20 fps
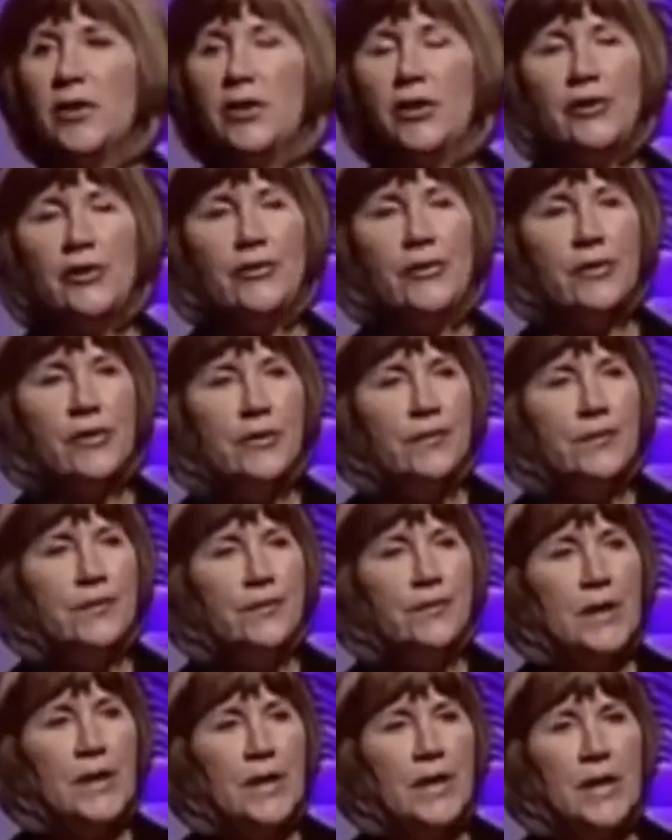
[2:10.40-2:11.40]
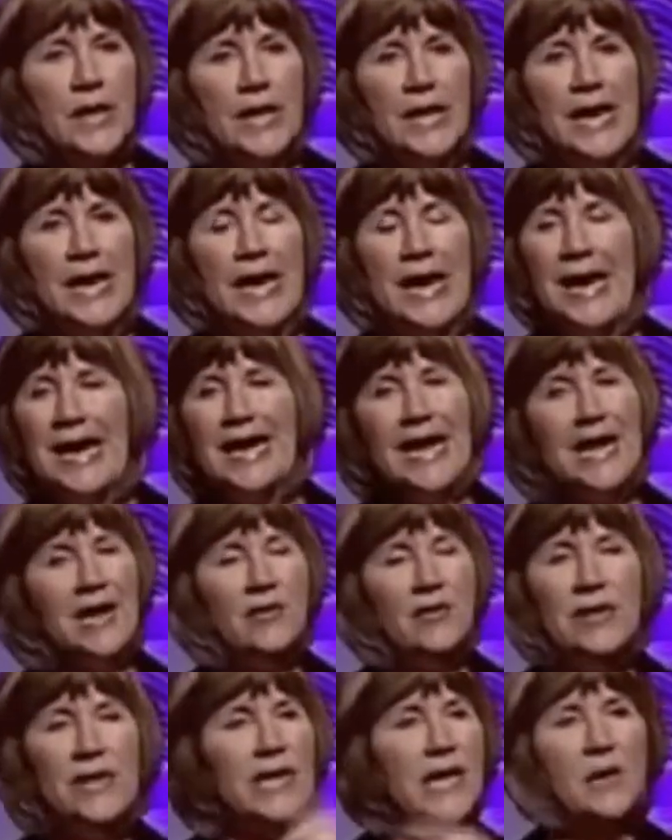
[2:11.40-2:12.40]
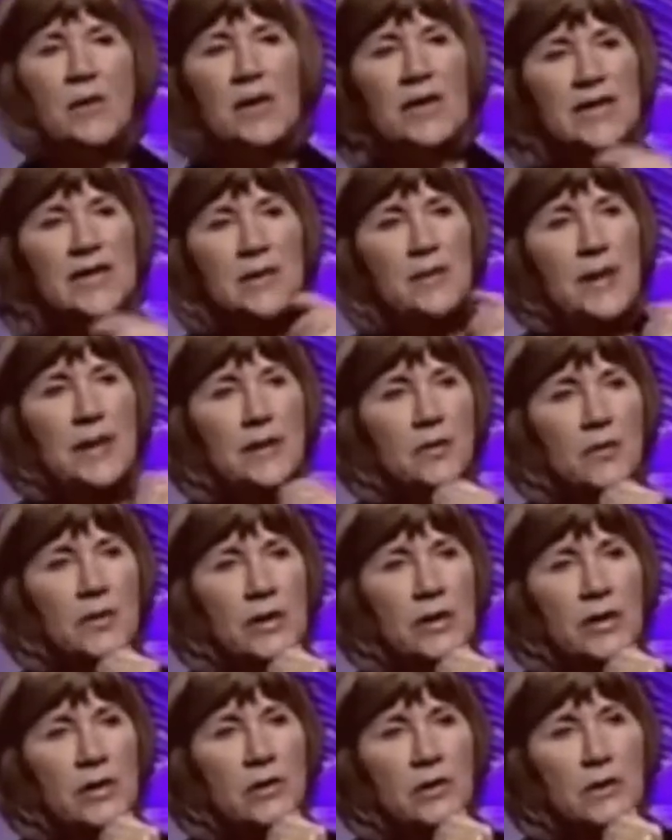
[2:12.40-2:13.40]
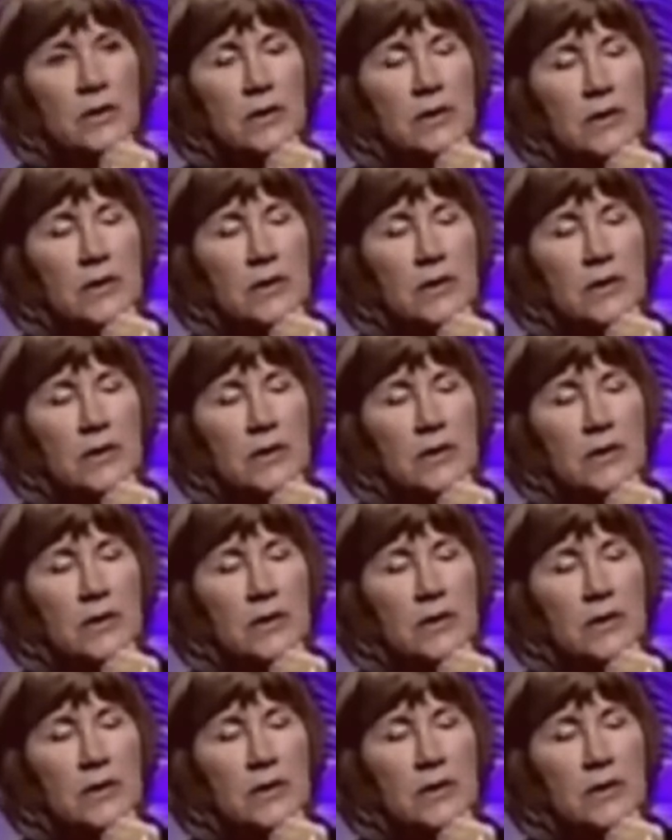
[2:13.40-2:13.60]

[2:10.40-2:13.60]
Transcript: earth, and I don't think I want to spend it with you.